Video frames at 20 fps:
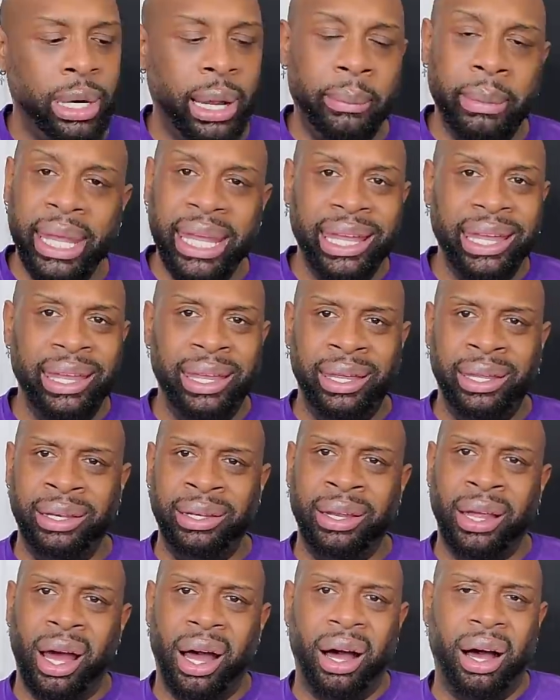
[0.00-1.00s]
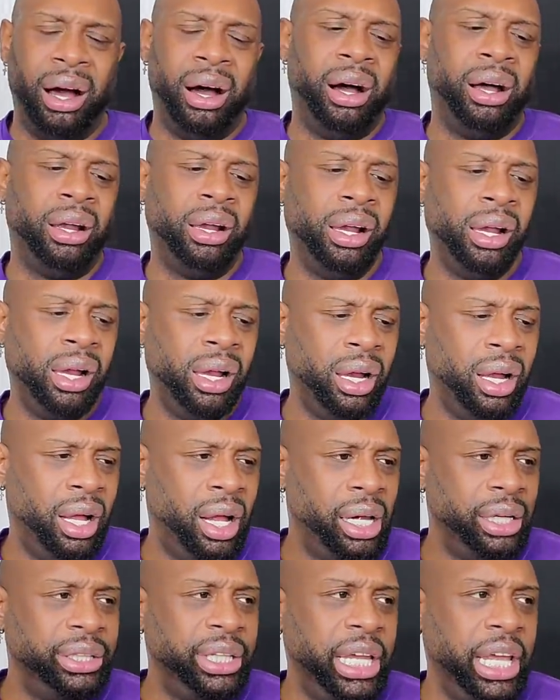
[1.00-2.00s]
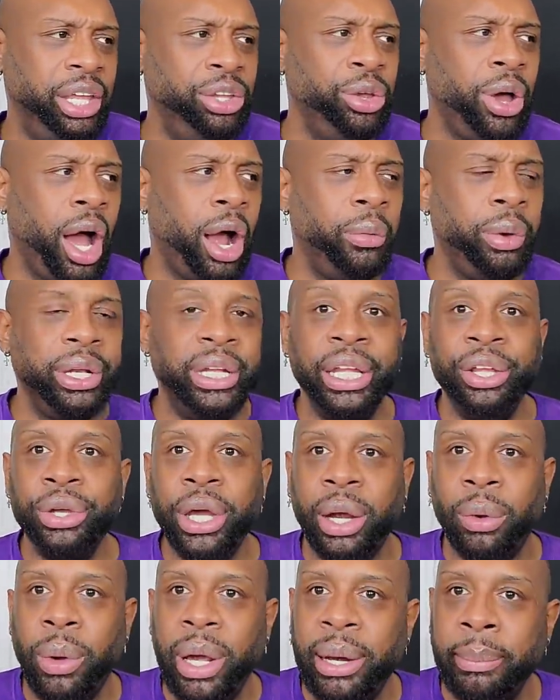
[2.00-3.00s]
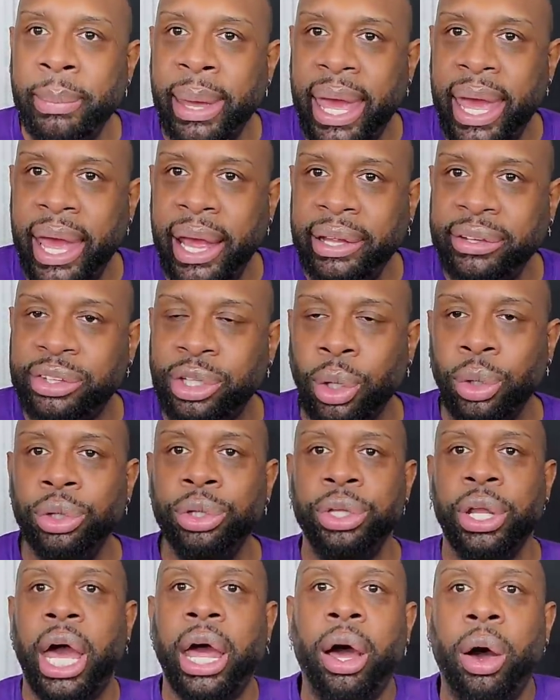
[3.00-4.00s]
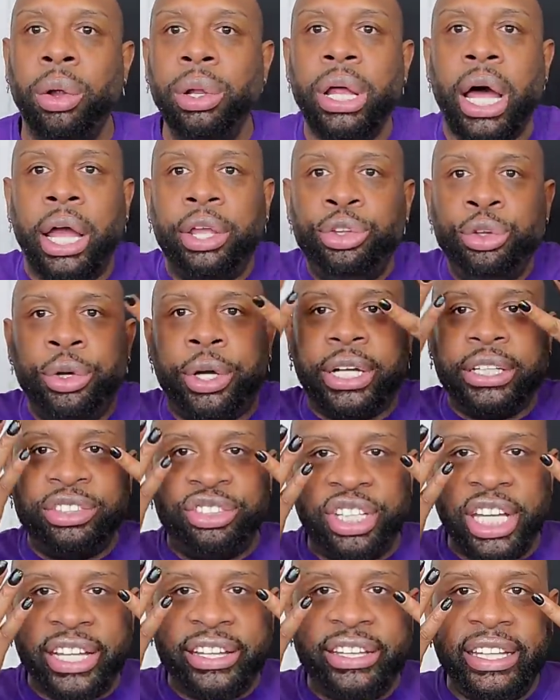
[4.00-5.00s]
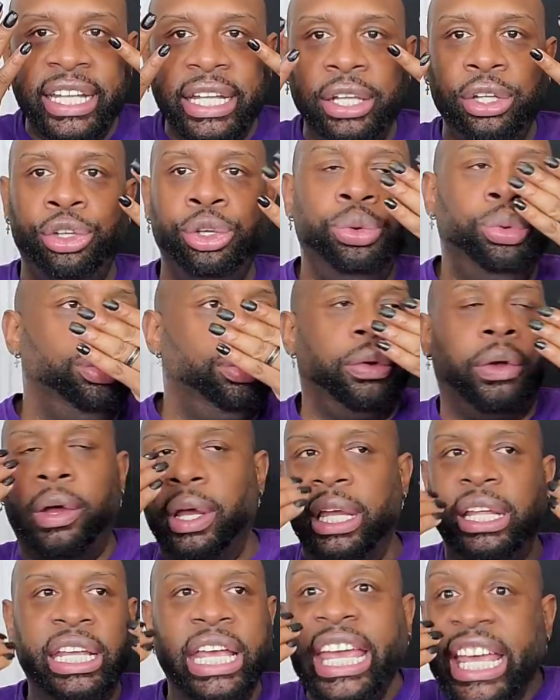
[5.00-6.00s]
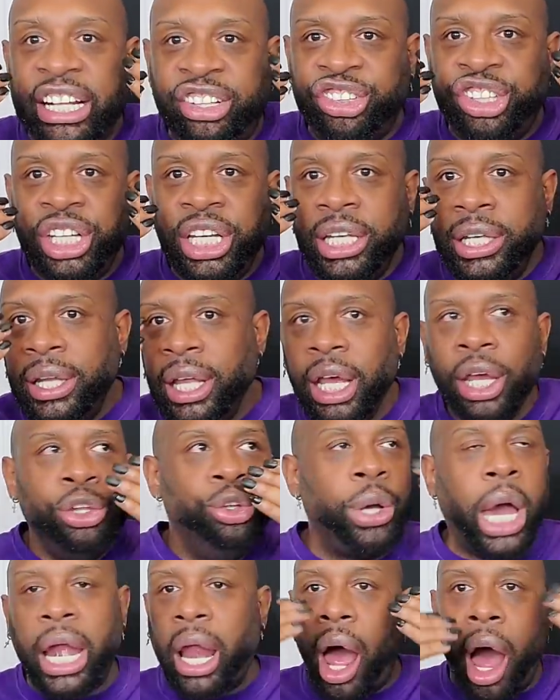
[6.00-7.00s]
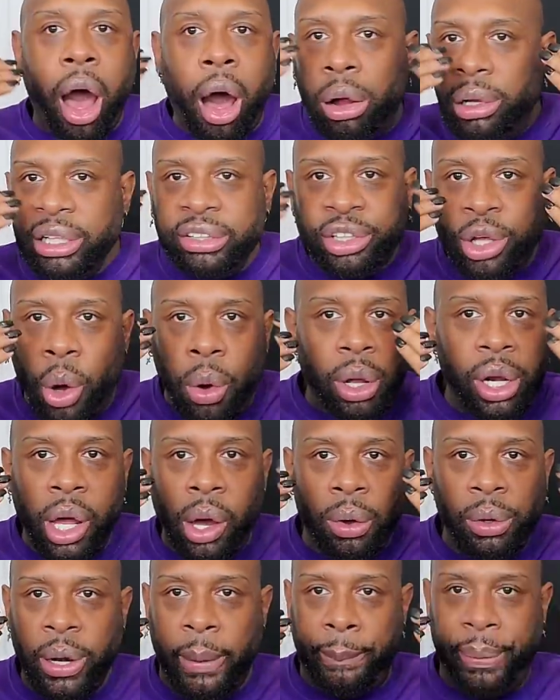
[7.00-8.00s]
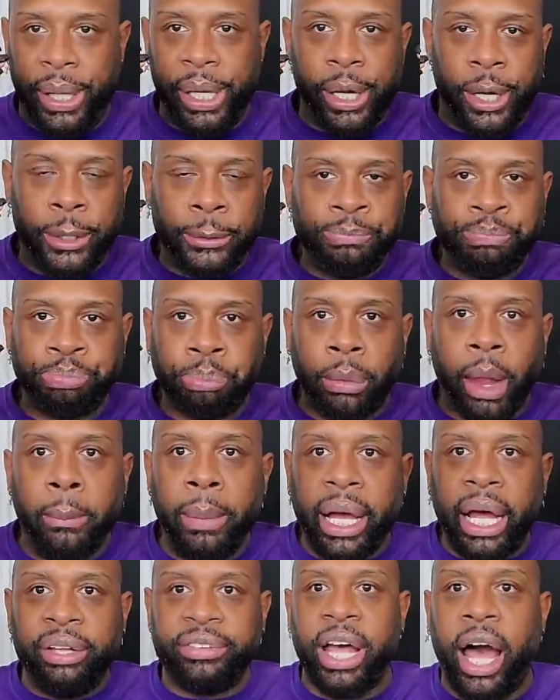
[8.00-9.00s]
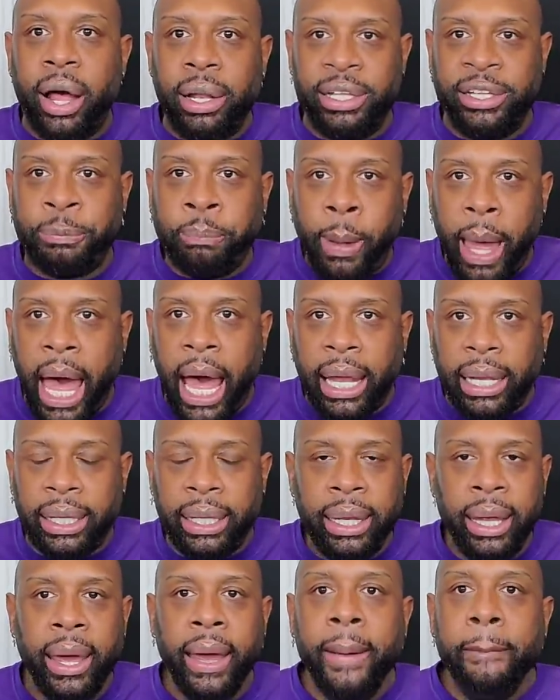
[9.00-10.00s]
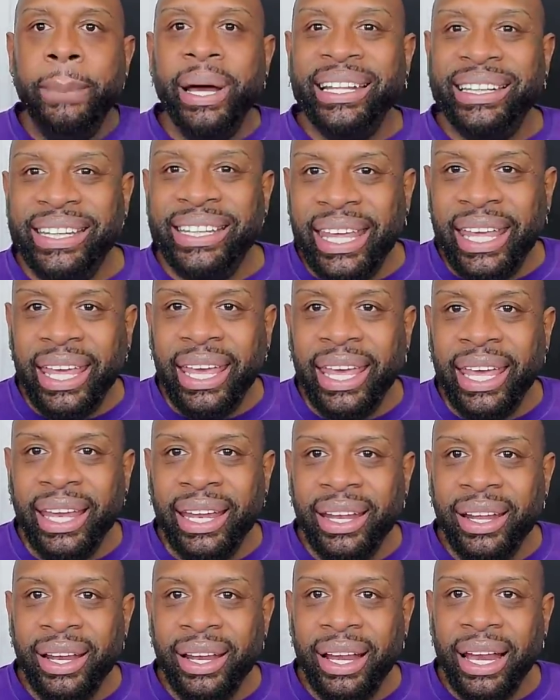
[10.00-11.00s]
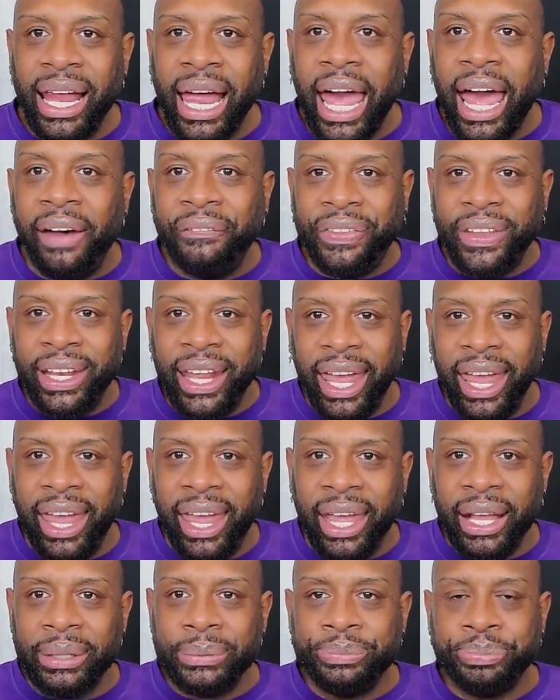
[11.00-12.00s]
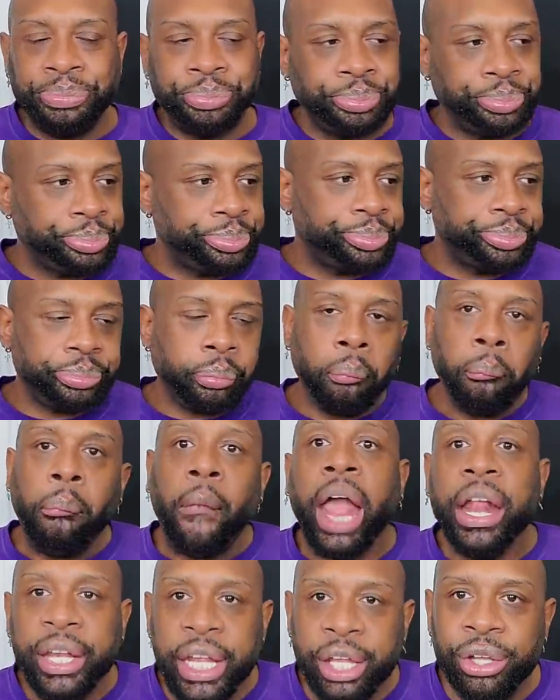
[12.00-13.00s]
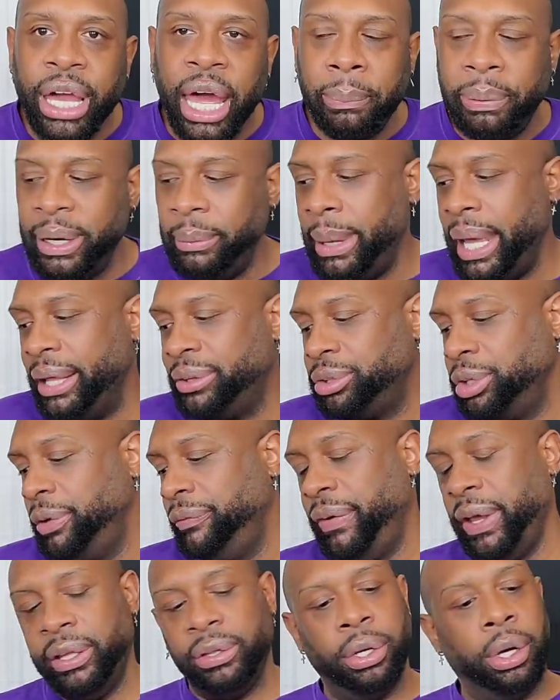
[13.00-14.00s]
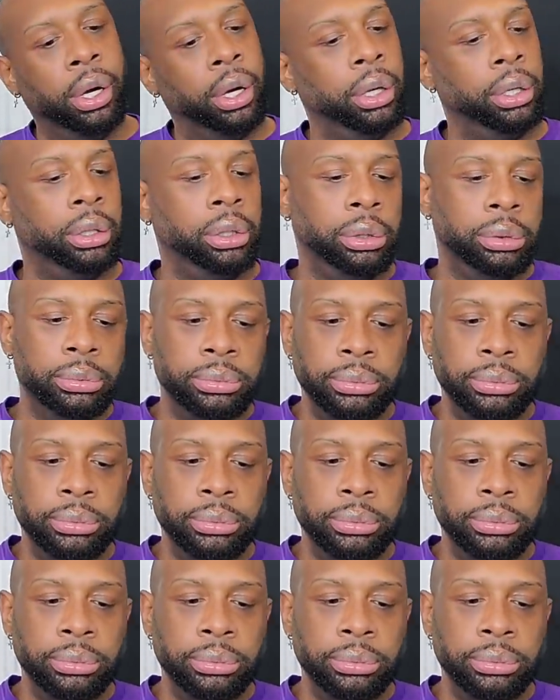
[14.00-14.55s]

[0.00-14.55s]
what I mean. No. Then you already then you gotta wear a mask. So not only are you congested, you itching, you got all this going on up here because all this pollen. But then after that, then you gotta put a mask on your face. Oh.